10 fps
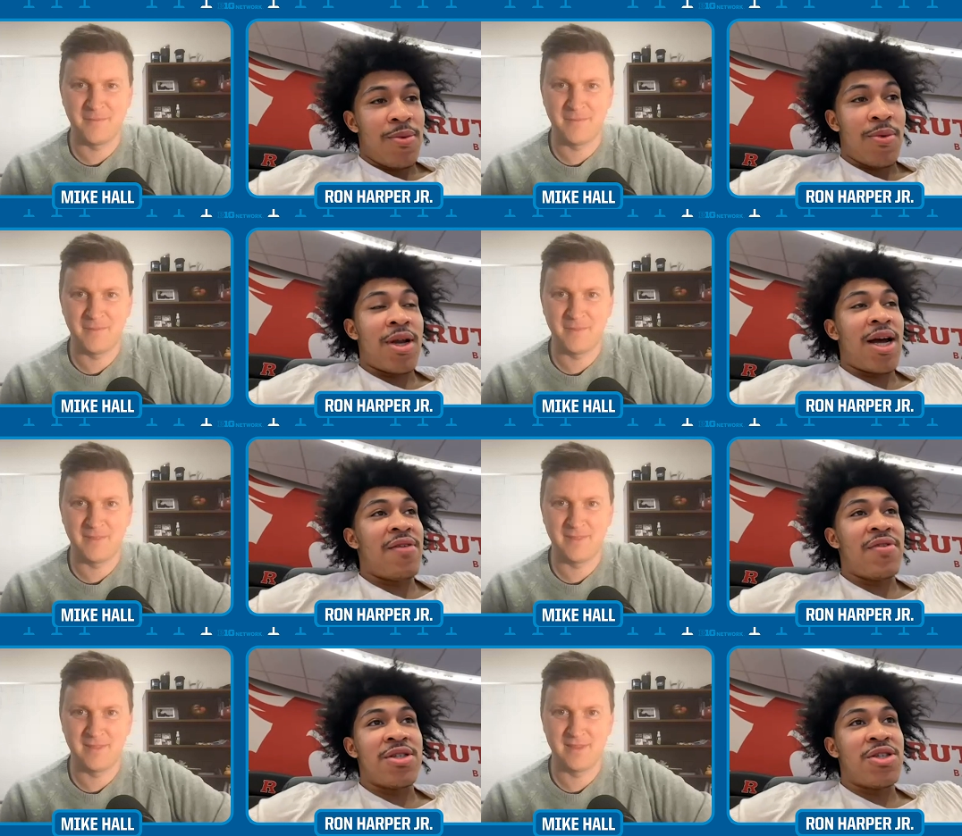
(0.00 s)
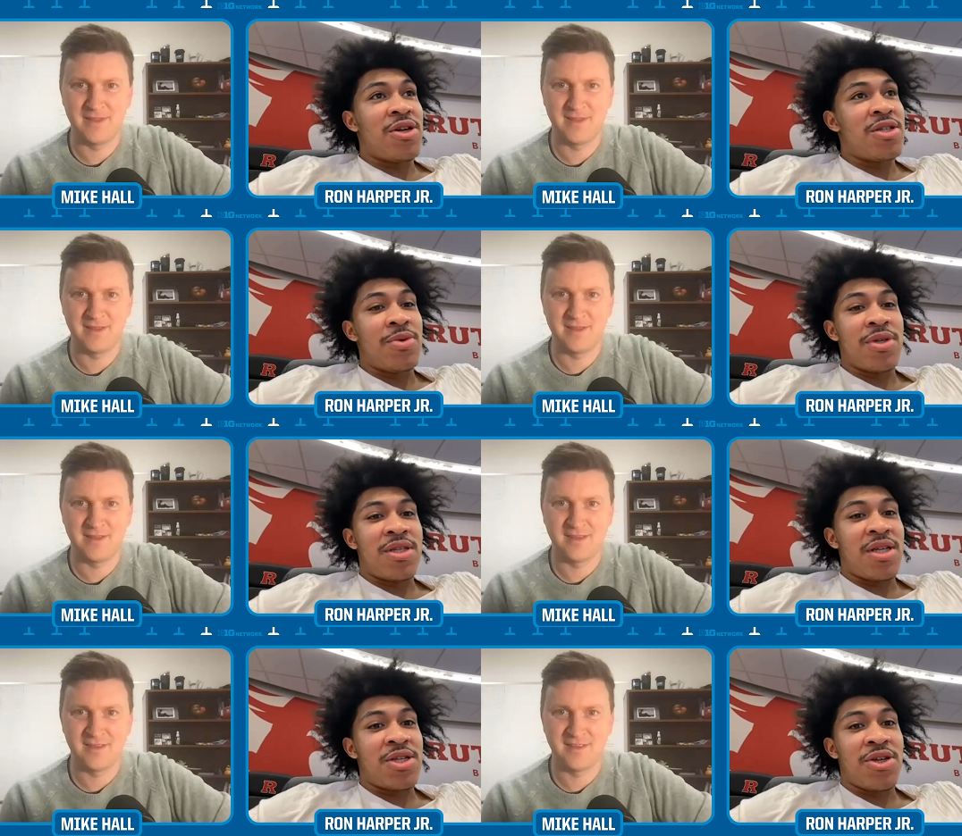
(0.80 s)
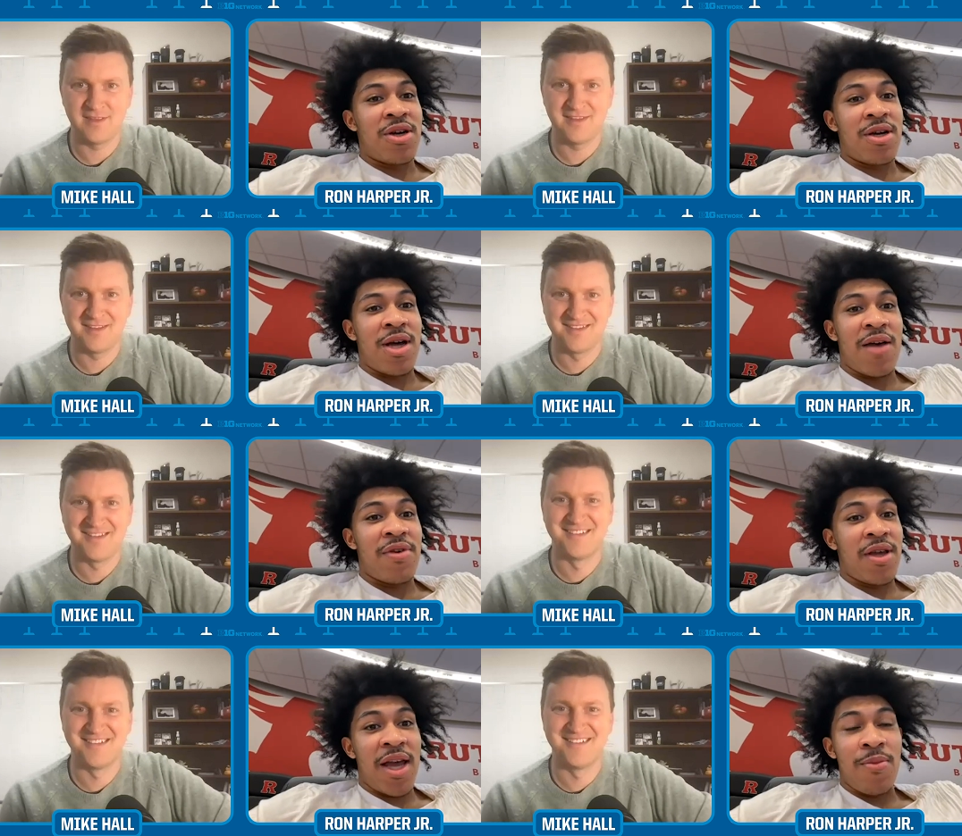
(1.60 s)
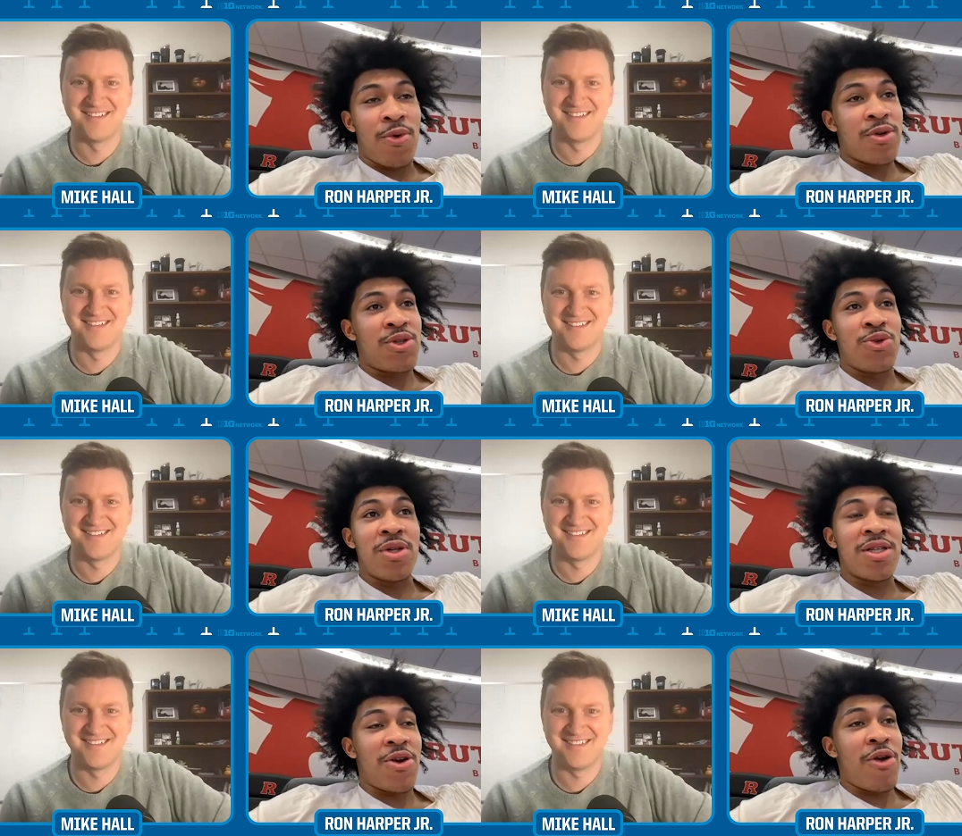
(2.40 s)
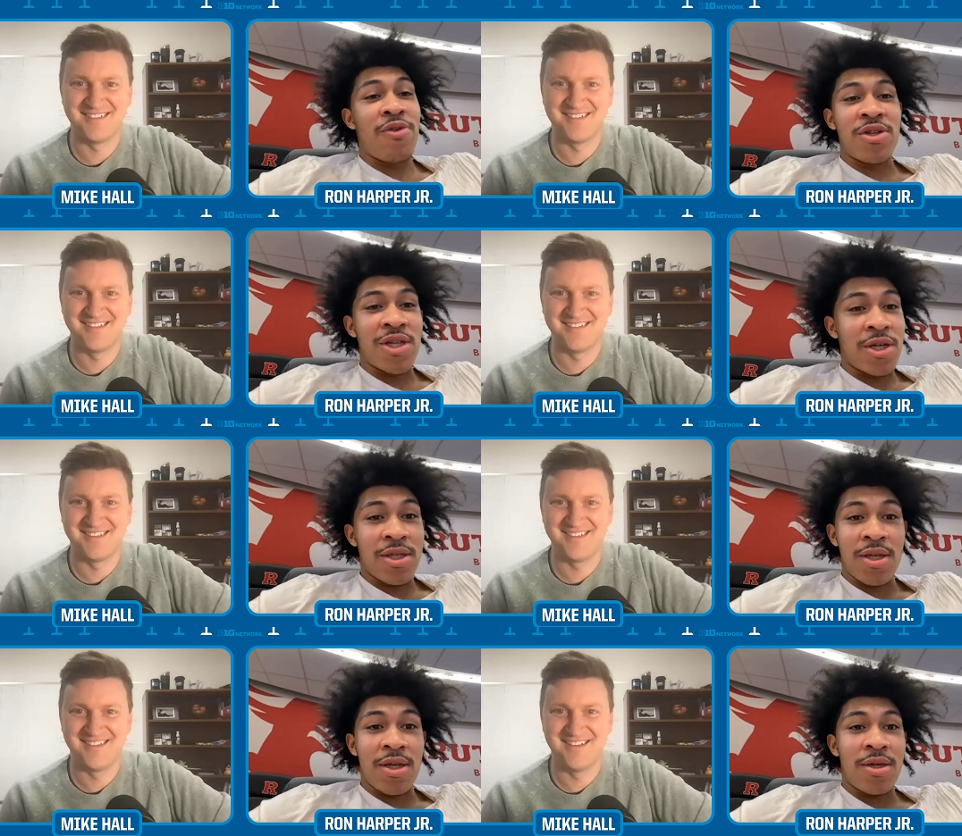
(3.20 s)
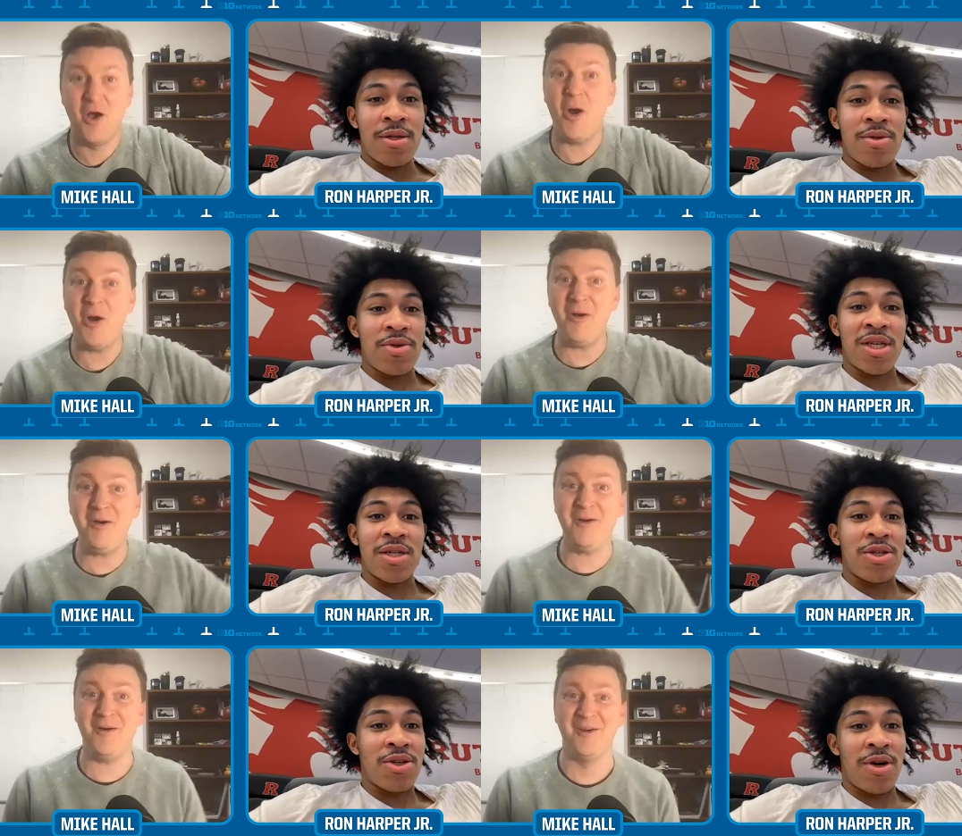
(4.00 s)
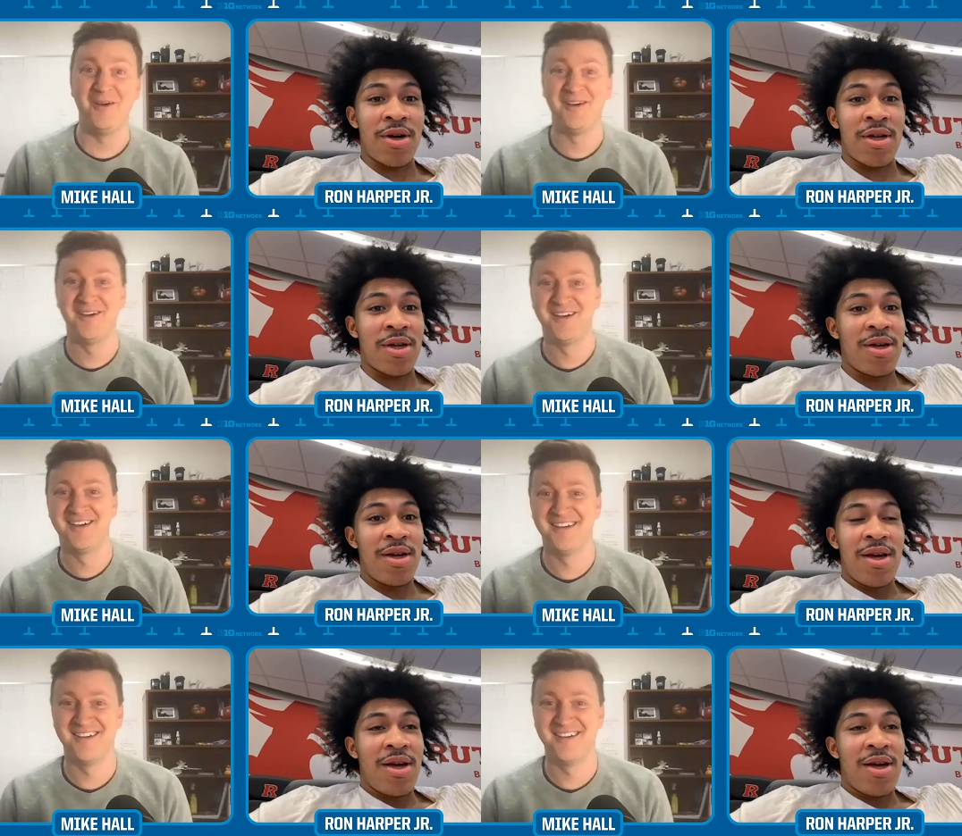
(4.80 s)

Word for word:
Speaker 1: One, I have his jersey with a signature on it. I have a game worn Julius Erving jersey oh. signature on it.